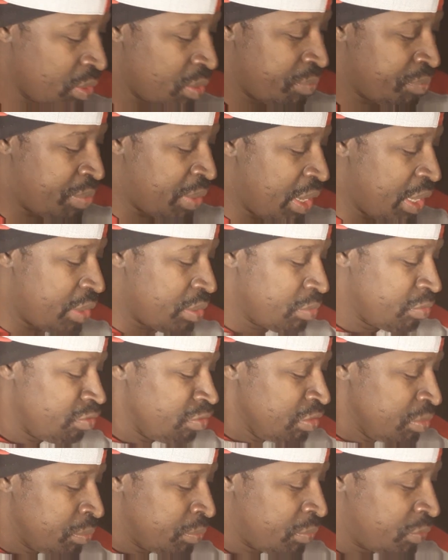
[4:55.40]
But
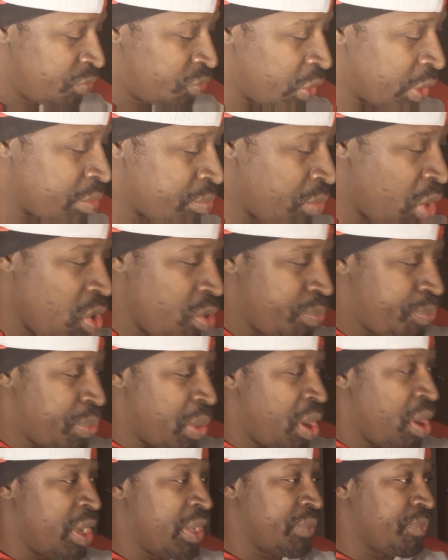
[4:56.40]
for the most
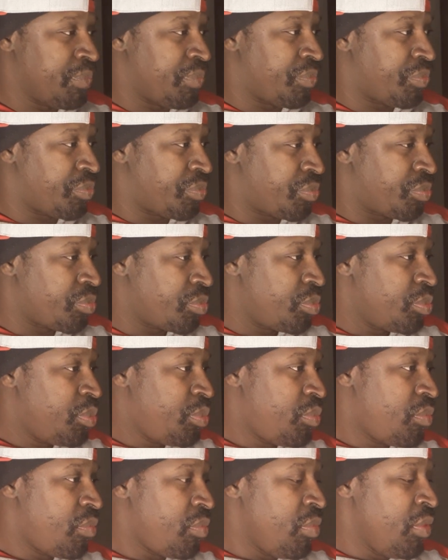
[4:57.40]
part,
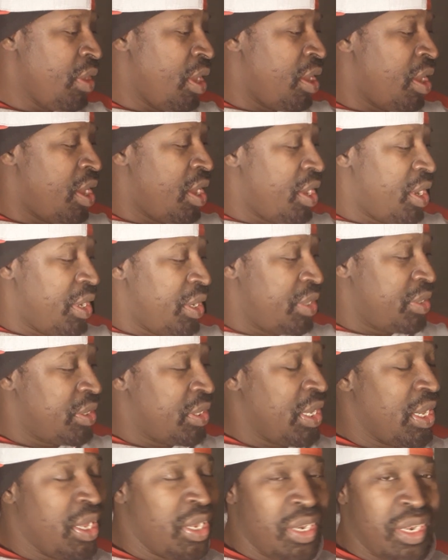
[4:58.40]

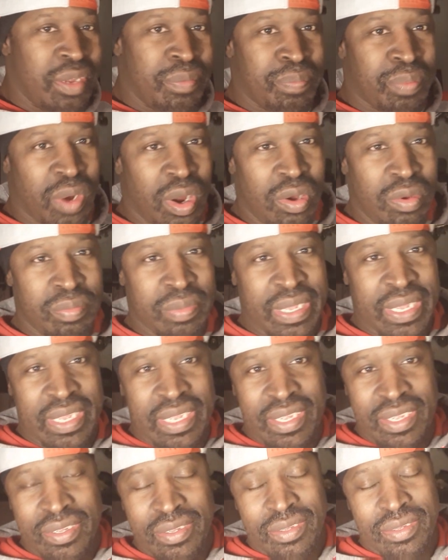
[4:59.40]
Yeah, little bro,
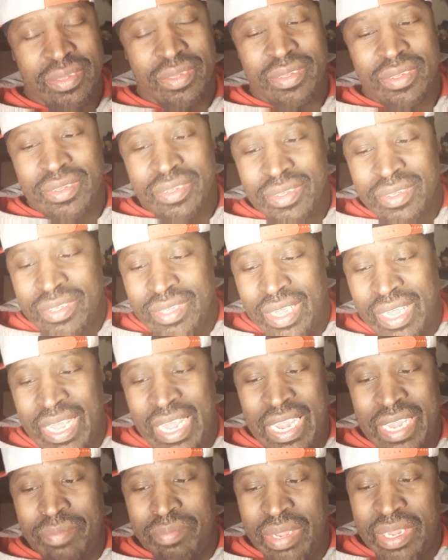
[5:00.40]
man.
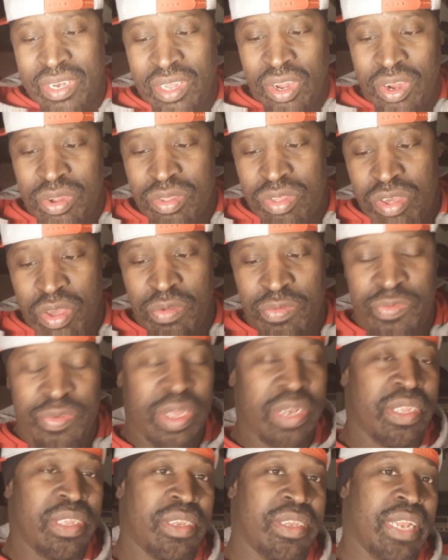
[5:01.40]
I ain't mean to hurt your
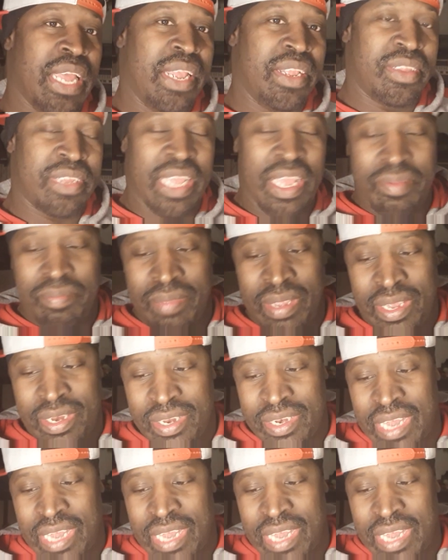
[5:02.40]
feelings like that, man.